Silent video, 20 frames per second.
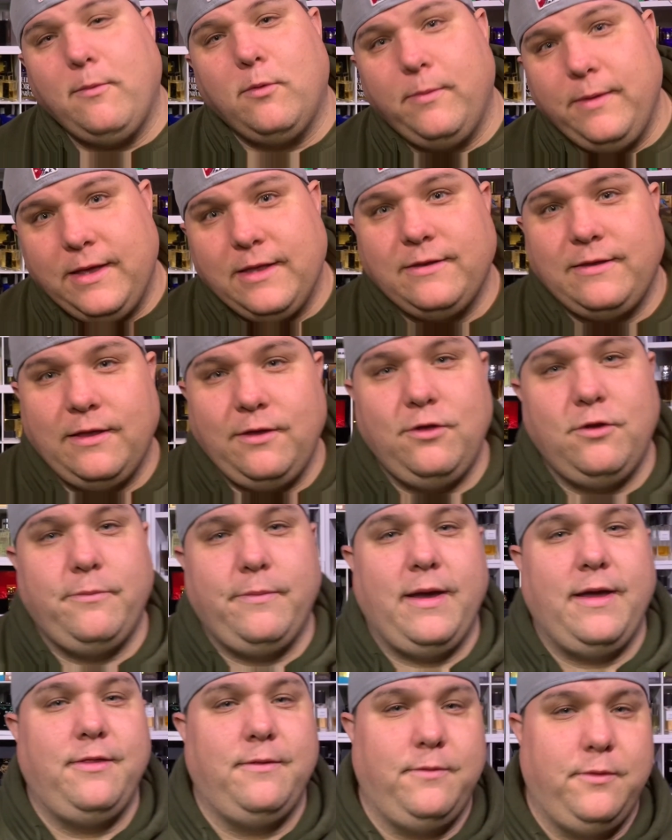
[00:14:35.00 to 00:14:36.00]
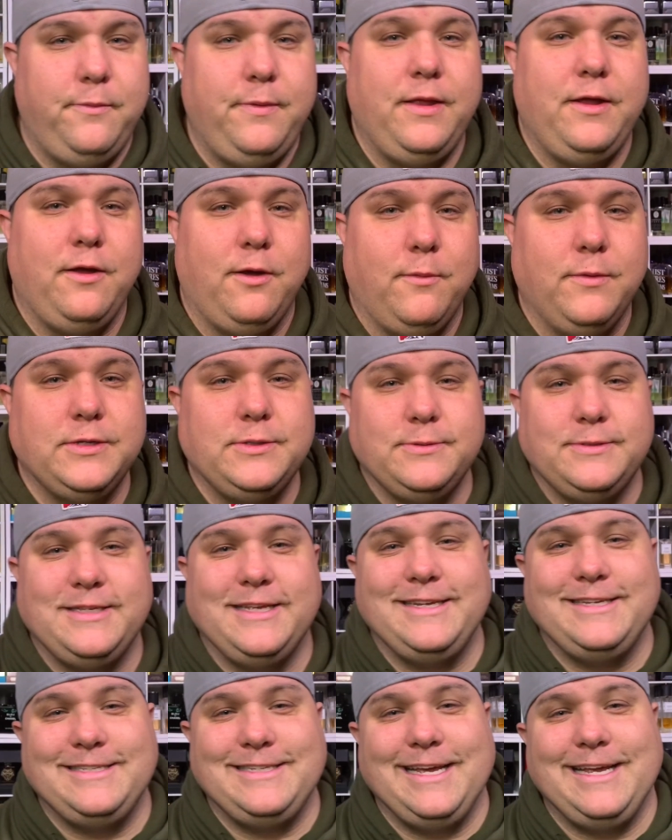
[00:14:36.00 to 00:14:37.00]
continue to buy them depending on which ones I
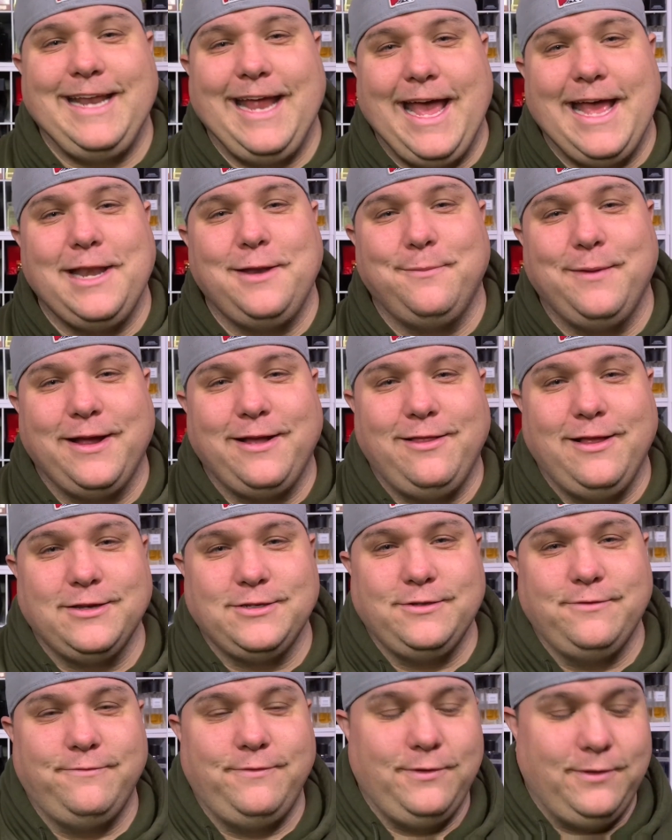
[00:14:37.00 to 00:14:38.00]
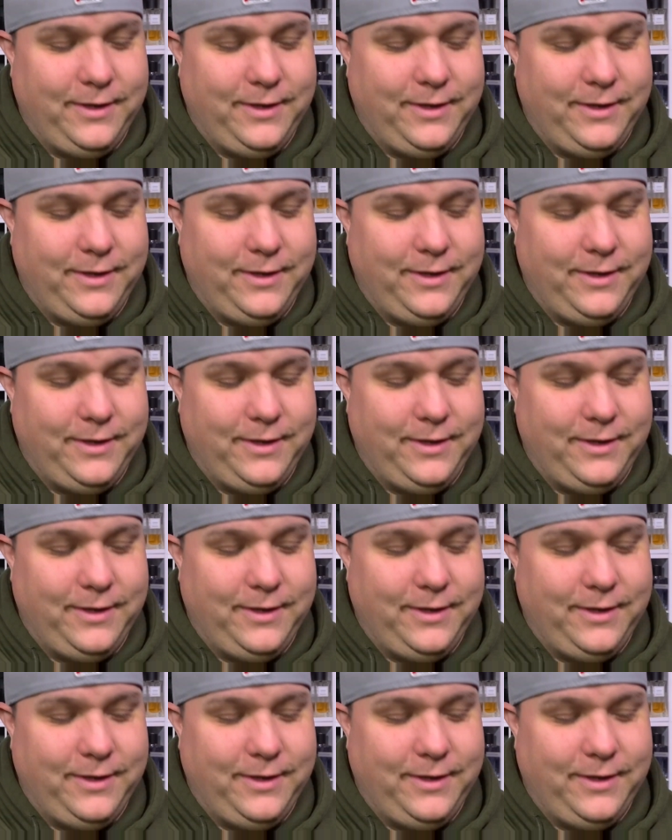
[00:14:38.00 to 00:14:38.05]
decide to add to my collection fully.